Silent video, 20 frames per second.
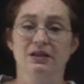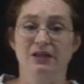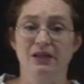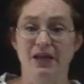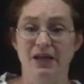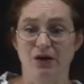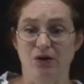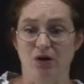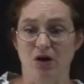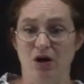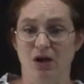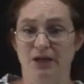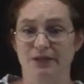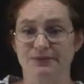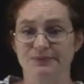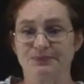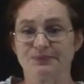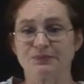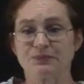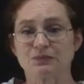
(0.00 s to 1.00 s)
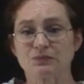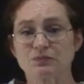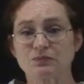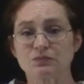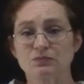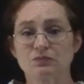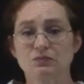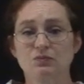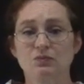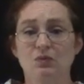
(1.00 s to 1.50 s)
later on.
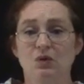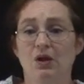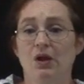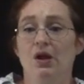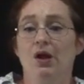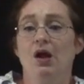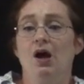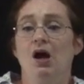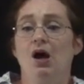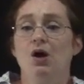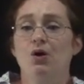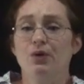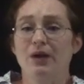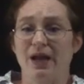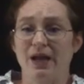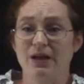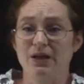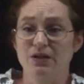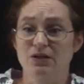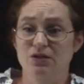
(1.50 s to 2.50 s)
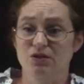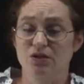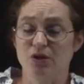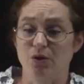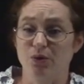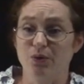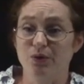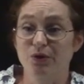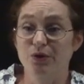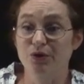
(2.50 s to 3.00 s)
Okay,
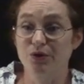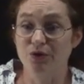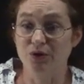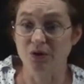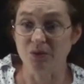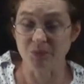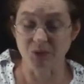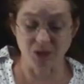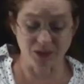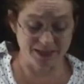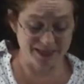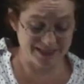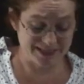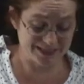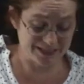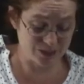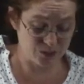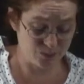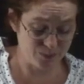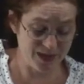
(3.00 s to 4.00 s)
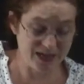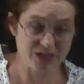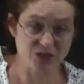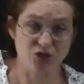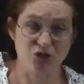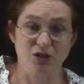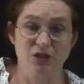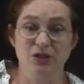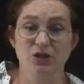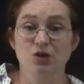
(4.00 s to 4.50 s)
so thermal
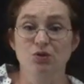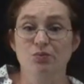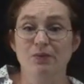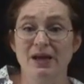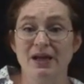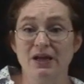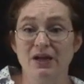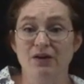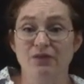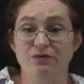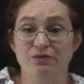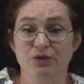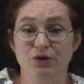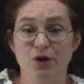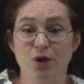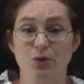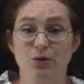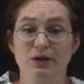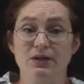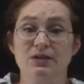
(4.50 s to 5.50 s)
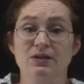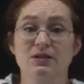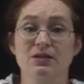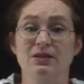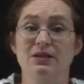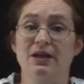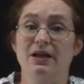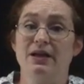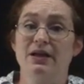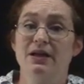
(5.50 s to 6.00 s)
expansion, you may have noticed
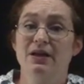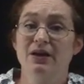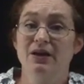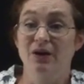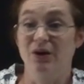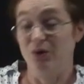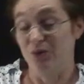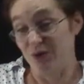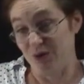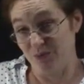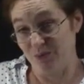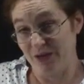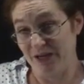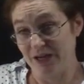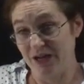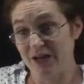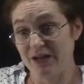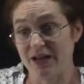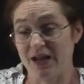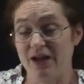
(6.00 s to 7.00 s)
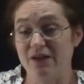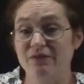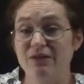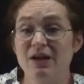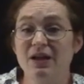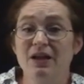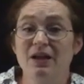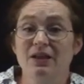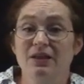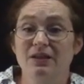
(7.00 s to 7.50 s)
that, or you may not have,
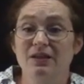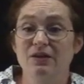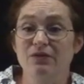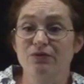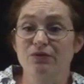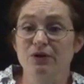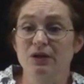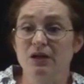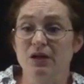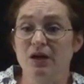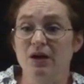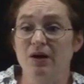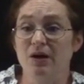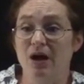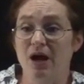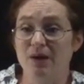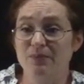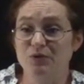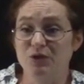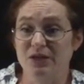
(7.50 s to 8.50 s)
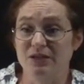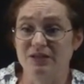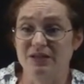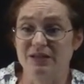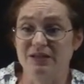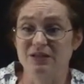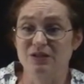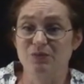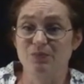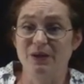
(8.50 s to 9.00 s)
different uh, objects
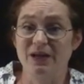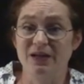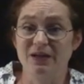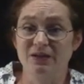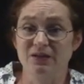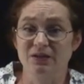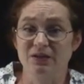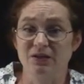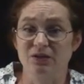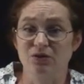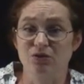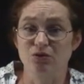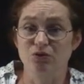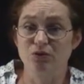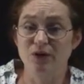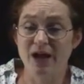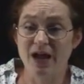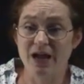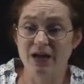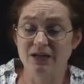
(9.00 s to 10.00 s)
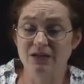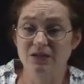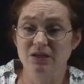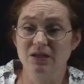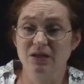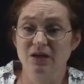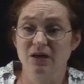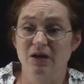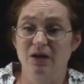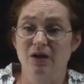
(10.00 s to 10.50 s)
expand and contract
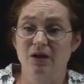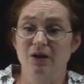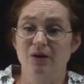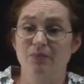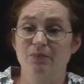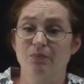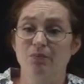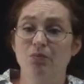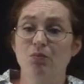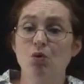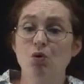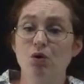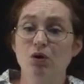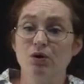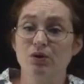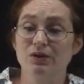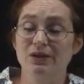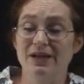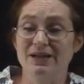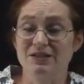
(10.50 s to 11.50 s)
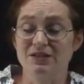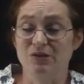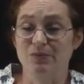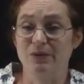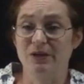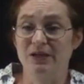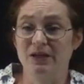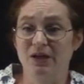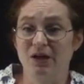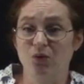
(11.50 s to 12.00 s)
um, more or less
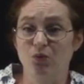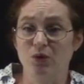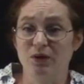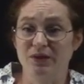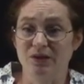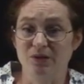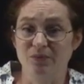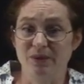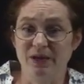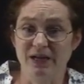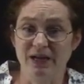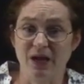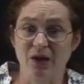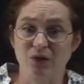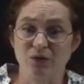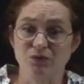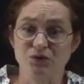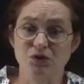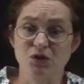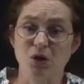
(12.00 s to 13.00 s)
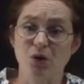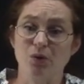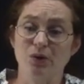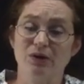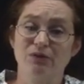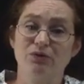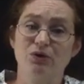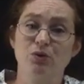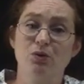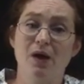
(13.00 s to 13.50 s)
depending on what they're made out of. So
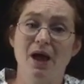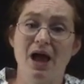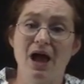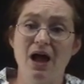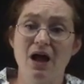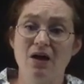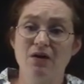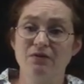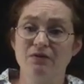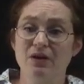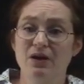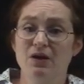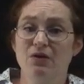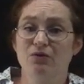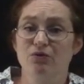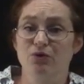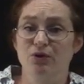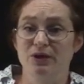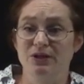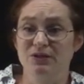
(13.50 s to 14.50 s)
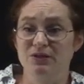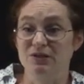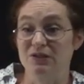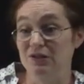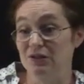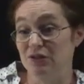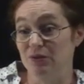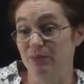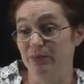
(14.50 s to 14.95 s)
if you have, for instance, a